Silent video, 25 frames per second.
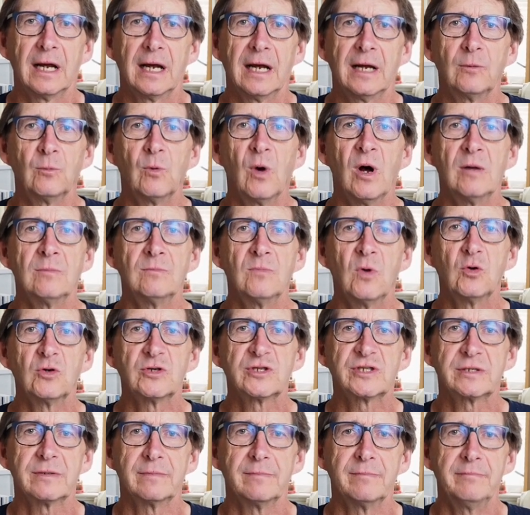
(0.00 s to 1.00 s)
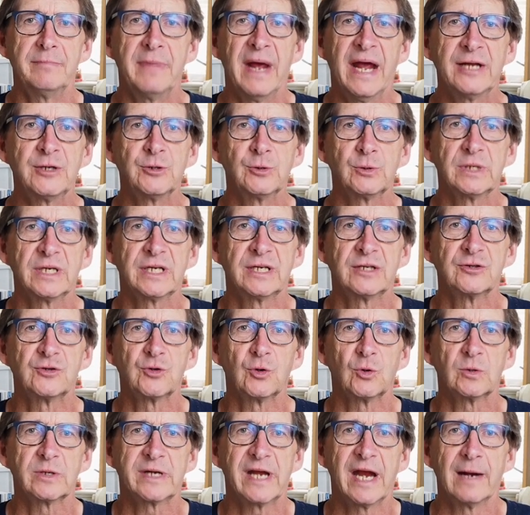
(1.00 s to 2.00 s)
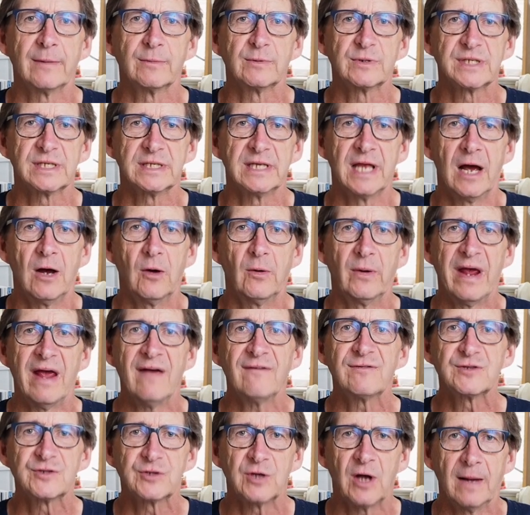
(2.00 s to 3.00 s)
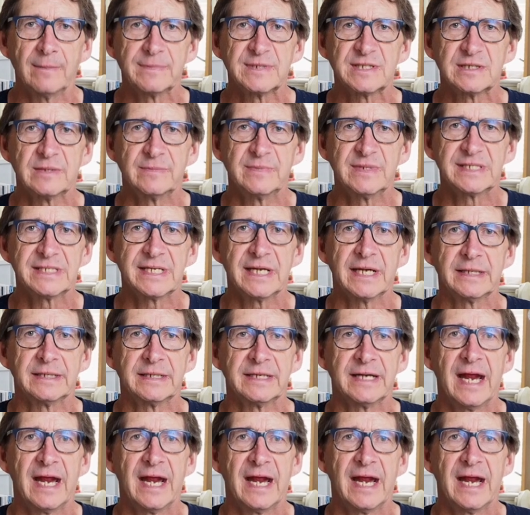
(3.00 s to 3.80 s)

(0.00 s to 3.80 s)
And while most manually controlled cameras allow f-stops to be set